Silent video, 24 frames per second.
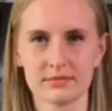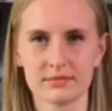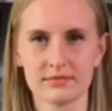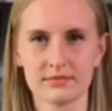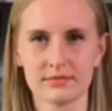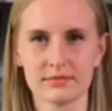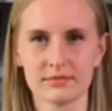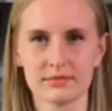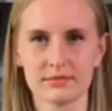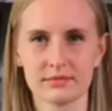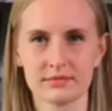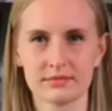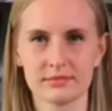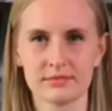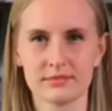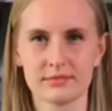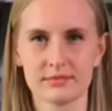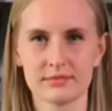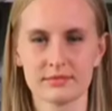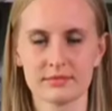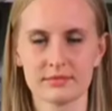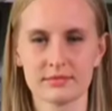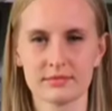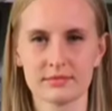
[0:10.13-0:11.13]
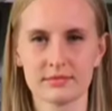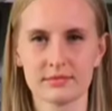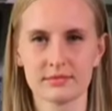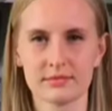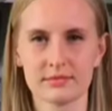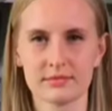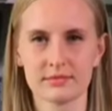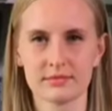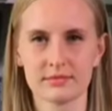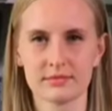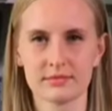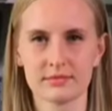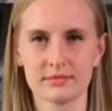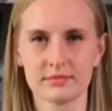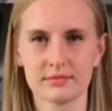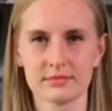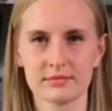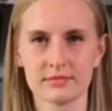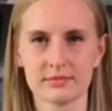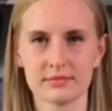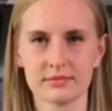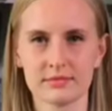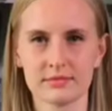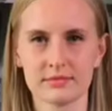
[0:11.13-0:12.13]

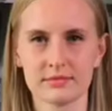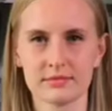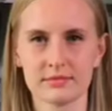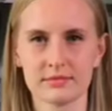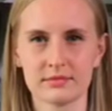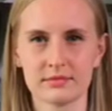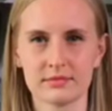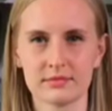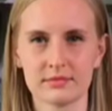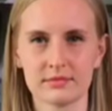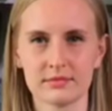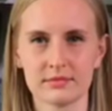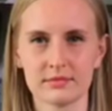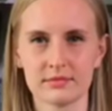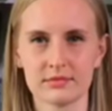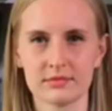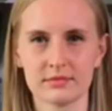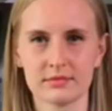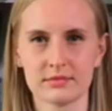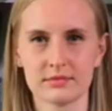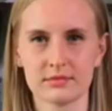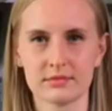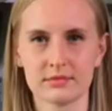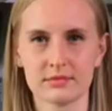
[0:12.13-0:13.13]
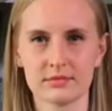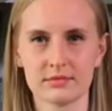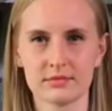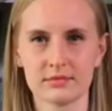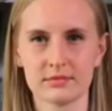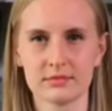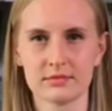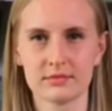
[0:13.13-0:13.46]
The person shown says nothing.